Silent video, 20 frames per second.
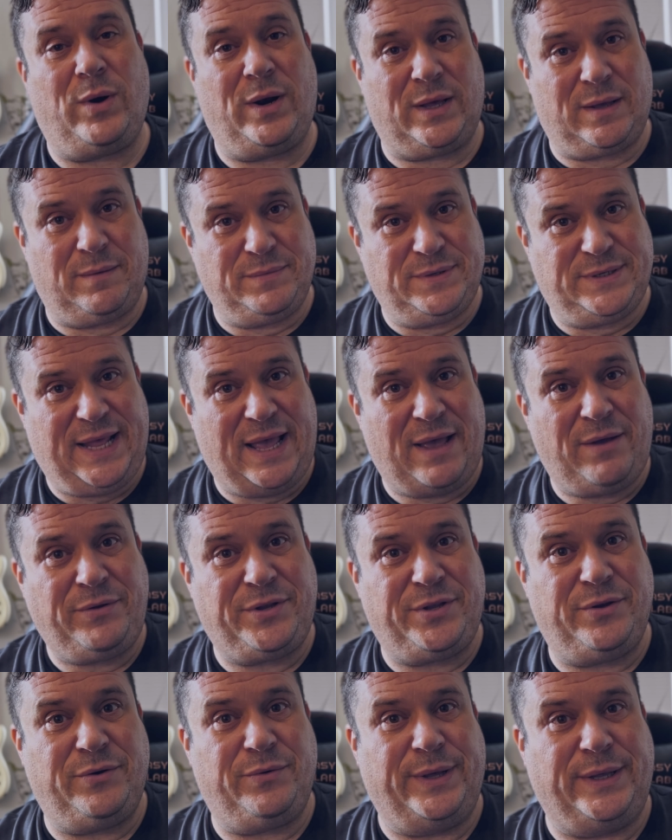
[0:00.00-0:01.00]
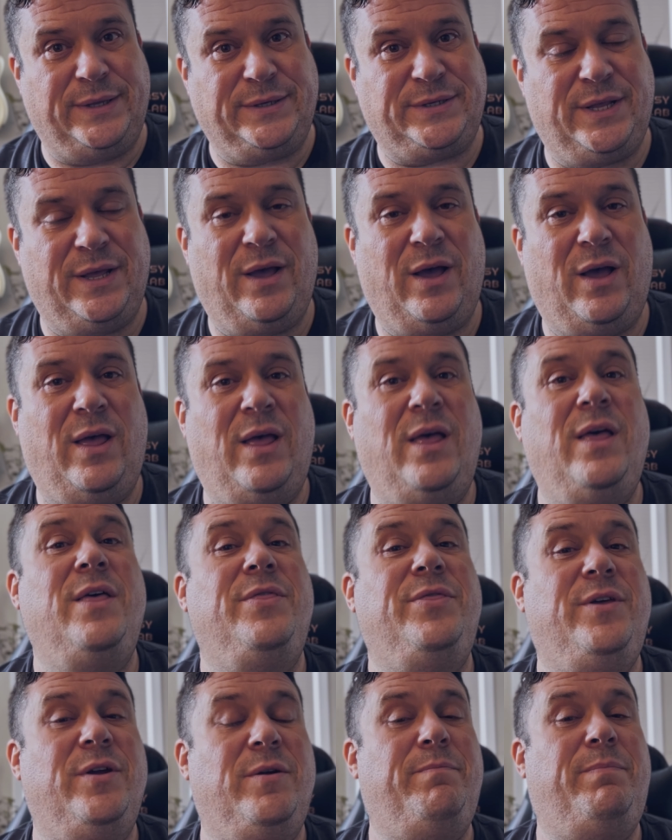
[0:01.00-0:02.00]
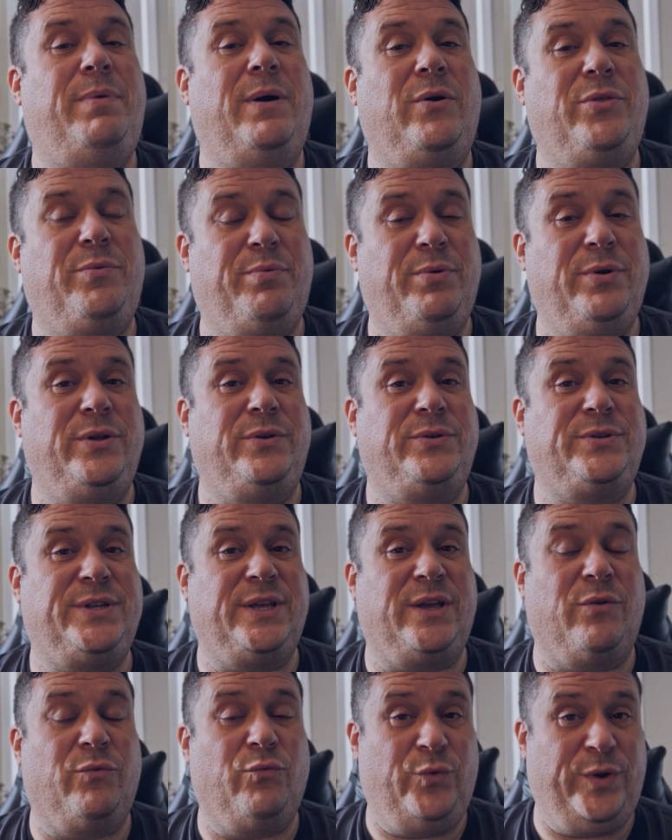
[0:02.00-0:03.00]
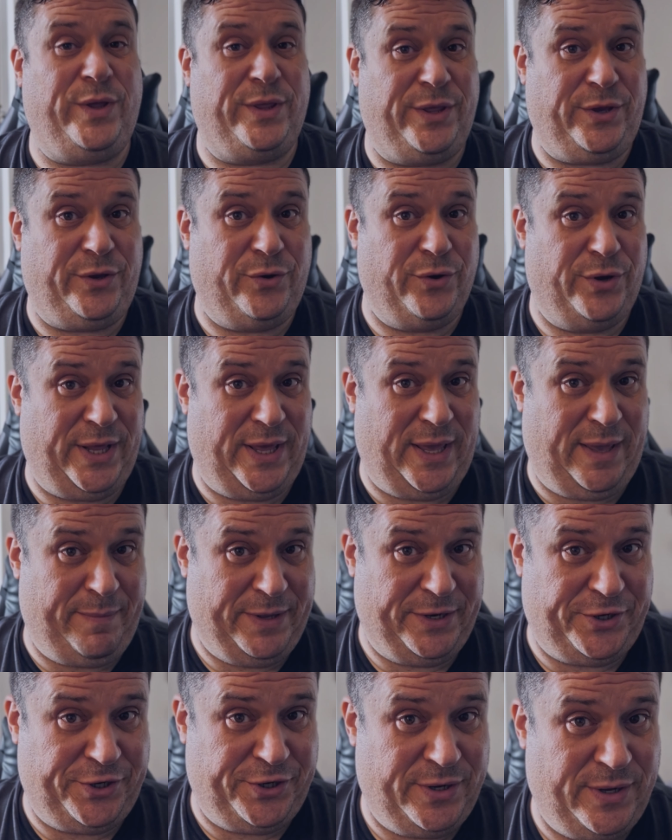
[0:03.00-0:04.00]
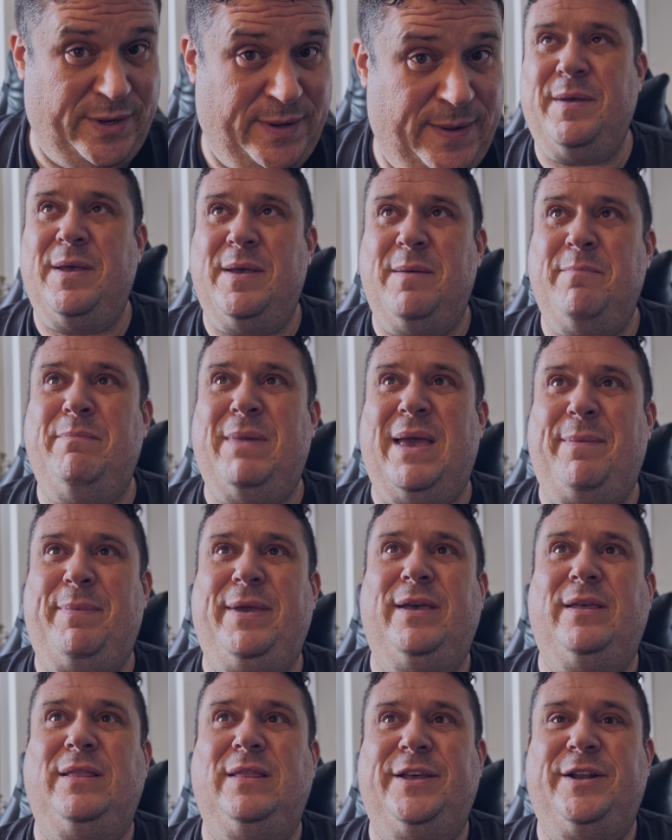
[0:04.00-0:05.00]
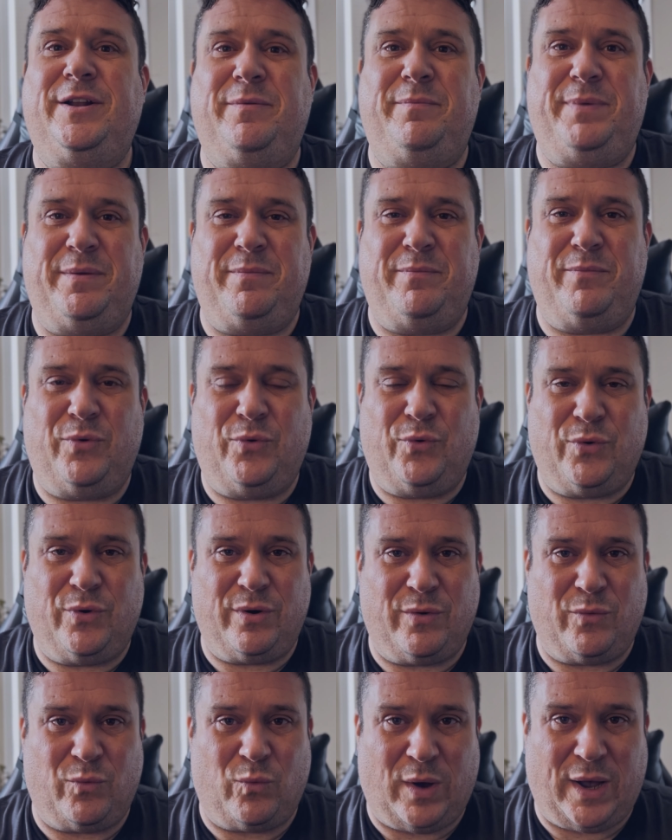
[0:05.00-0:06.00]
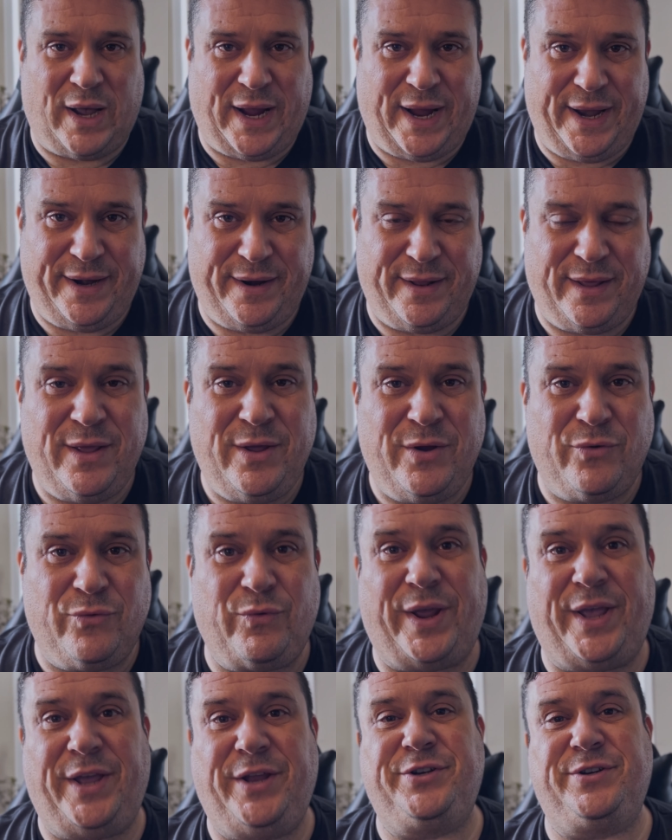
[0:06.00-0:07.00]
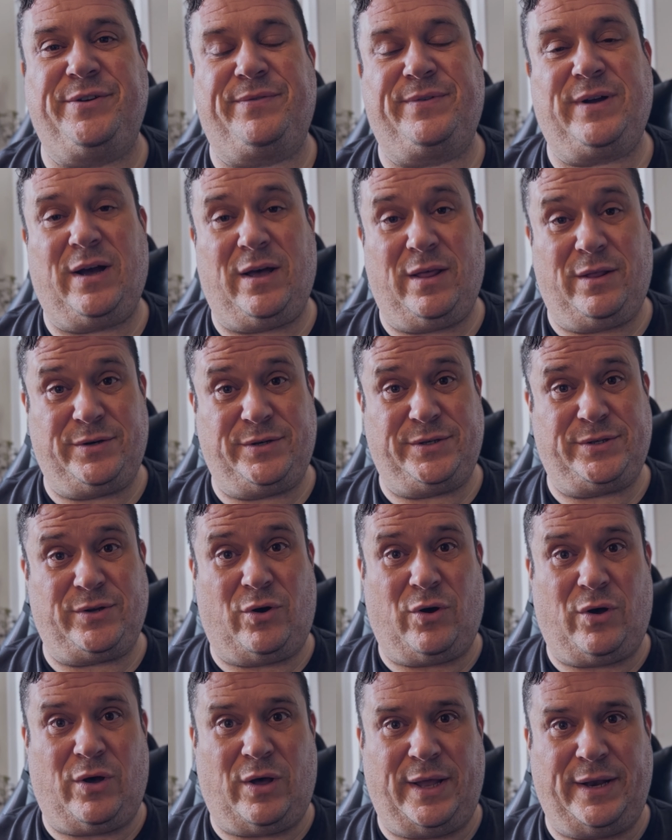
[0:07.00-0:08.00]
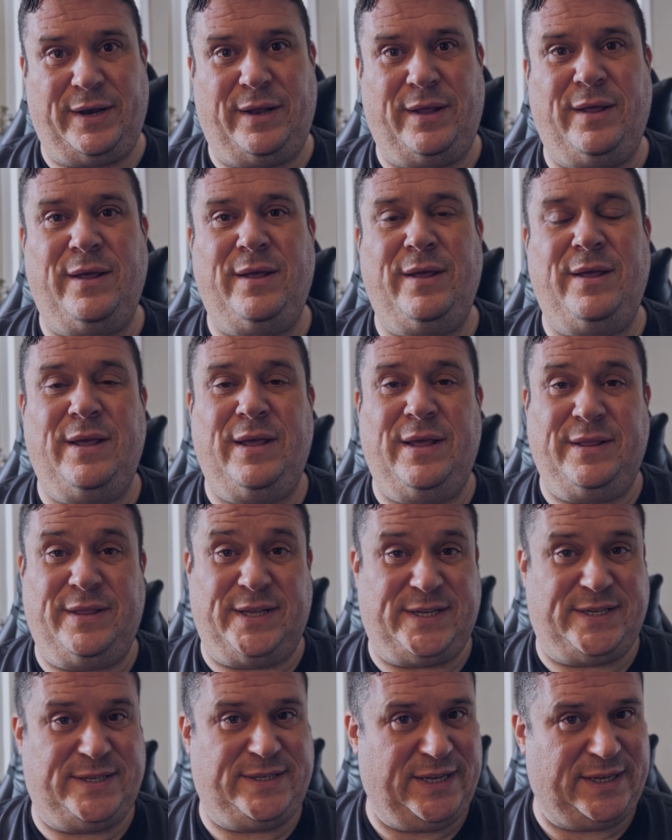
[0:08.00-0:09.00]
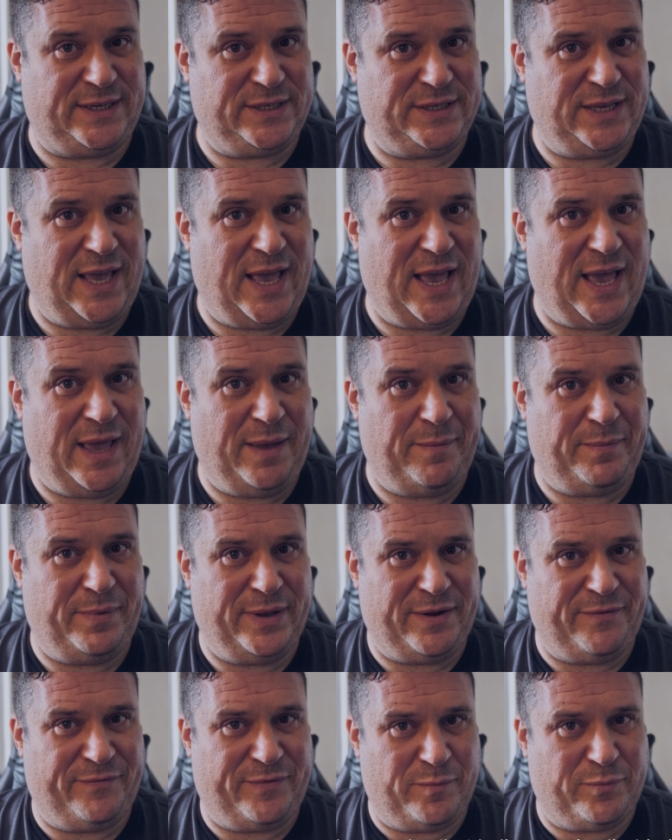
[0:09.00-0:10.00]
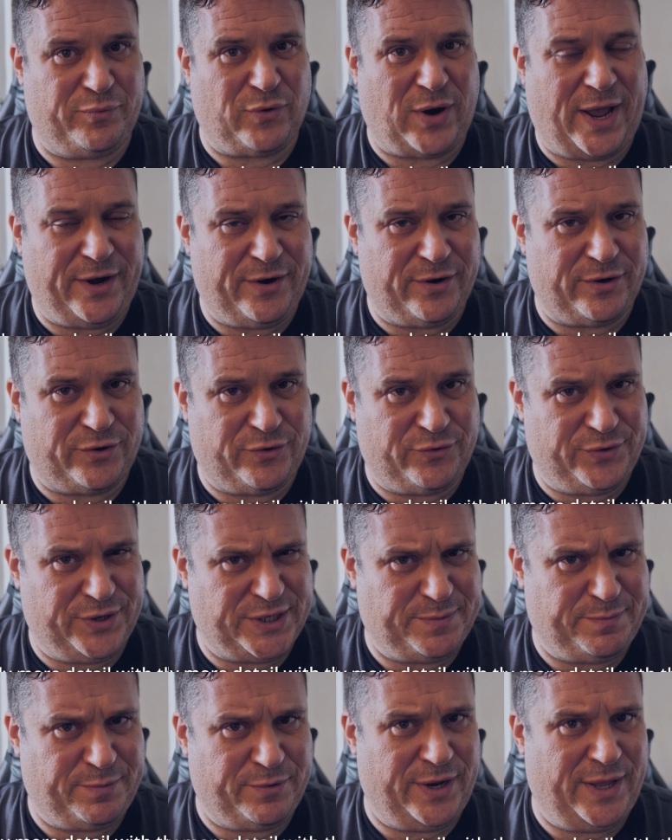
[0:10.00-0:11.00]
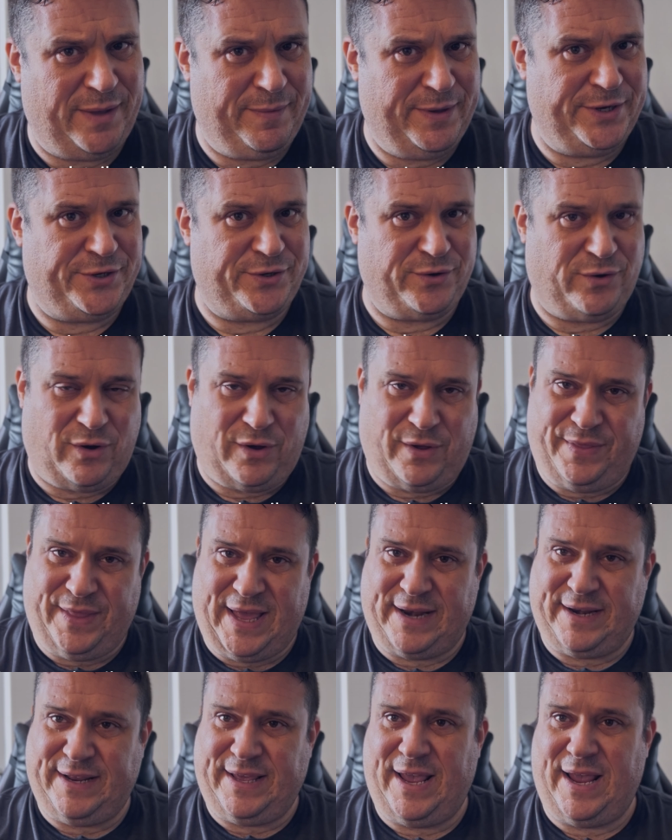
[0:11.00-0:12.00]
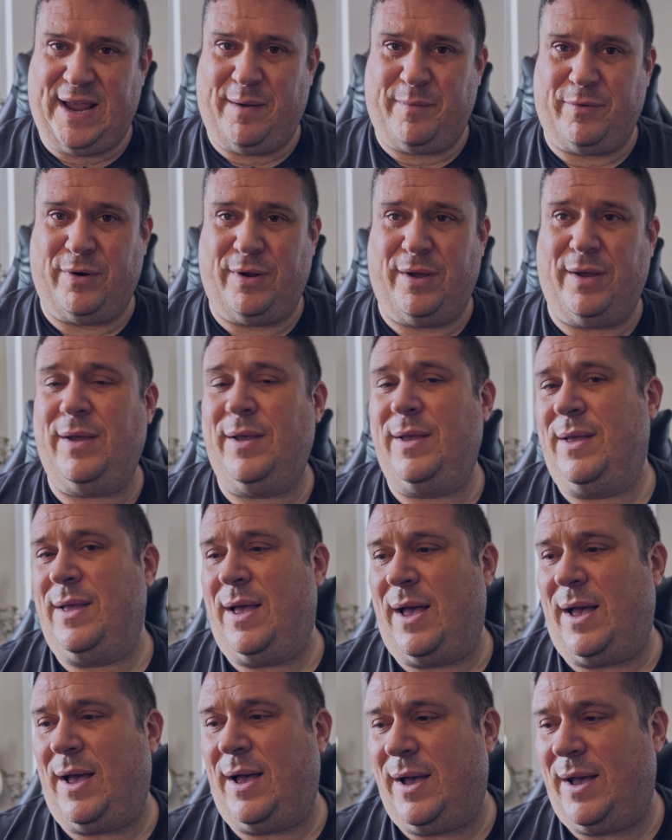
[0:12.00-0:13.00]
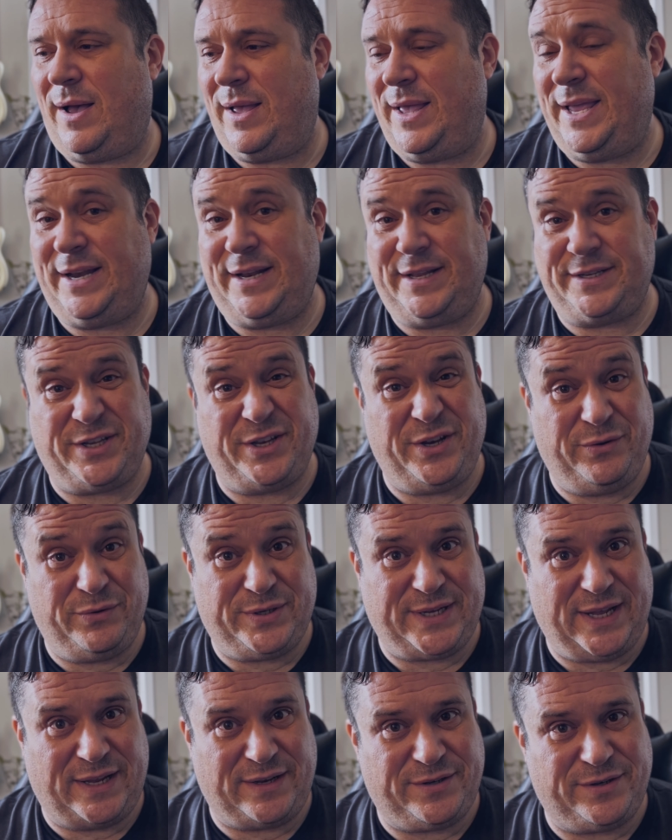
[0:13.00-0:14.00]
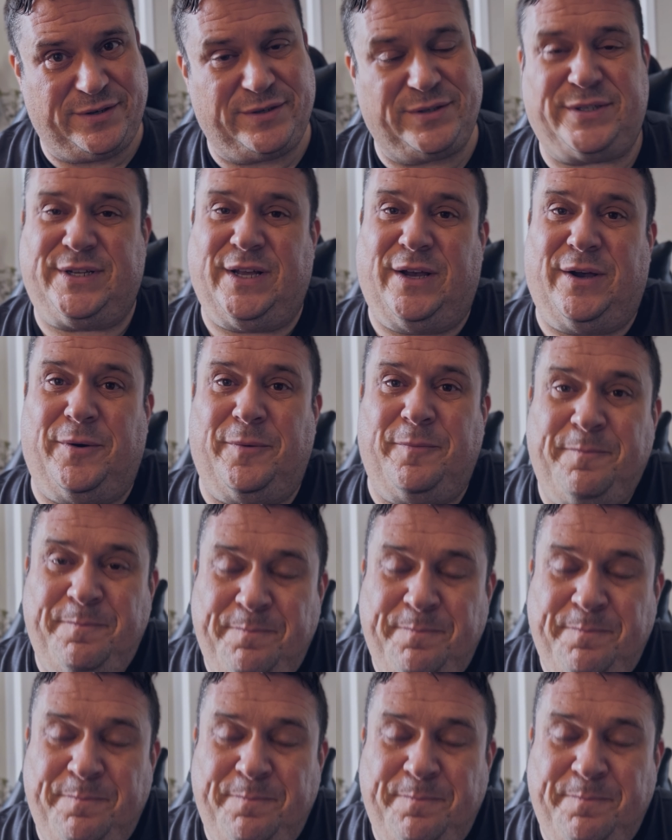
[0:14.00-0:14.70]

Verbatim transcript: it comes down to is they're both producing a really good image. Maybe a little bit more wide range of colors on the 6K, a bit of a brighter, crisper image on that camera. Uh, it is a new sensor, so